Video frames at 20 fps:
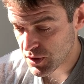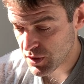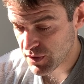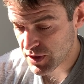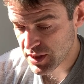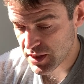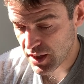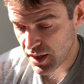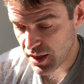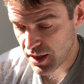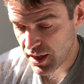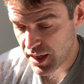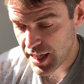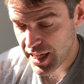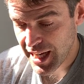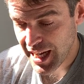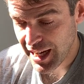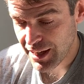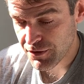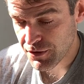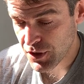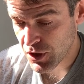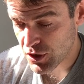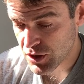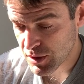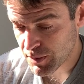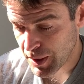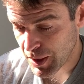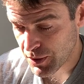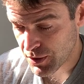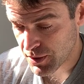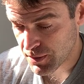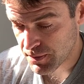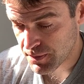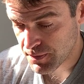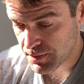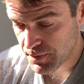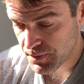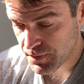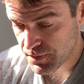of his car and forgot about
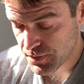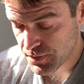them.